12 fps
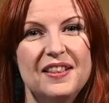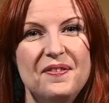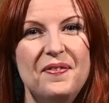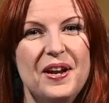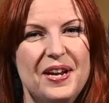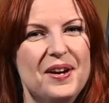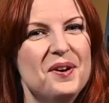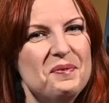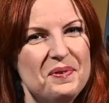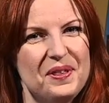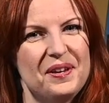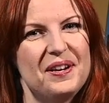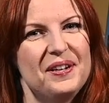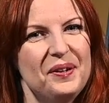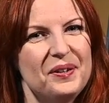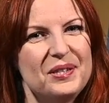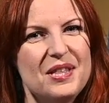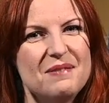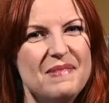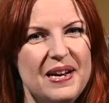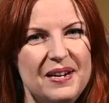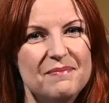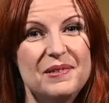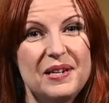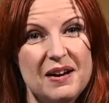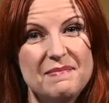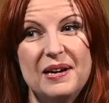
the video were the colors that made him come